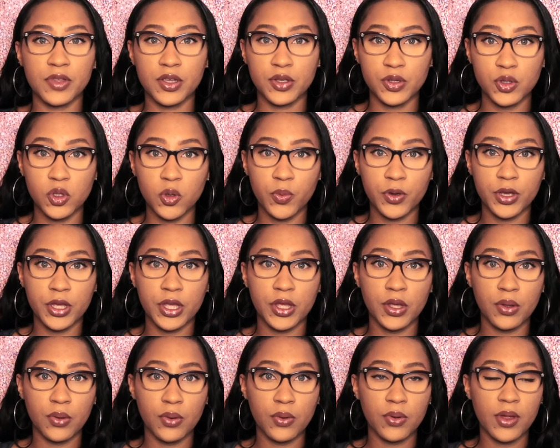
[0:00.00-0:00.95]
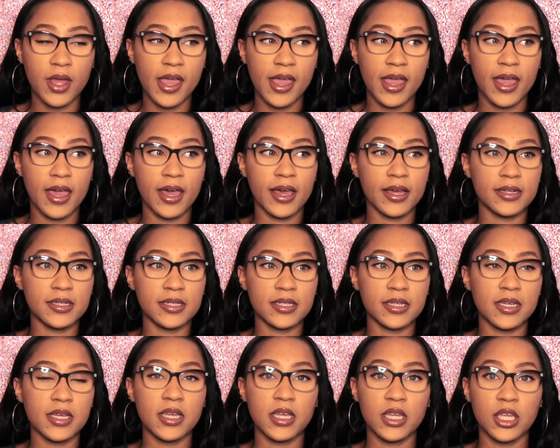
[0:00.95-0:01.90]
Super cute and,
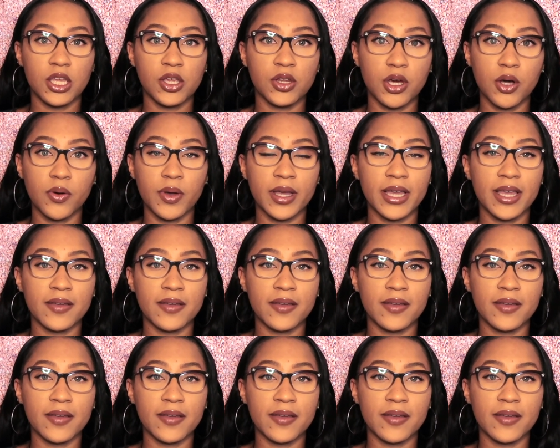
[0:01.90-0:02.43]
you know,